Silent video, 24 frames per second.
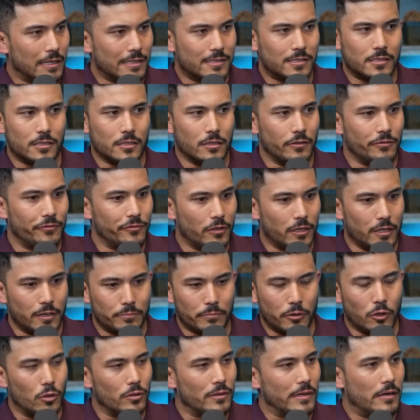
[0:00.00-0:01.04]
I still
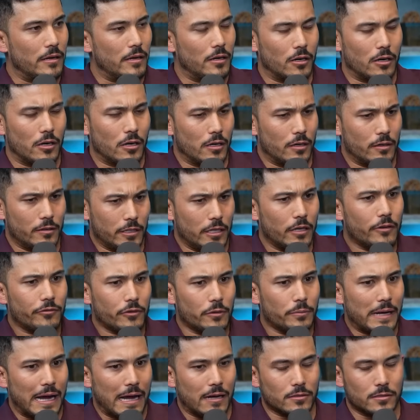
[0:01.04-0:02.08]
flip
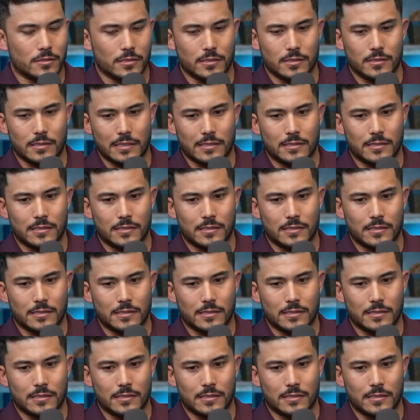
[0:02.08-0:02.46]
houses.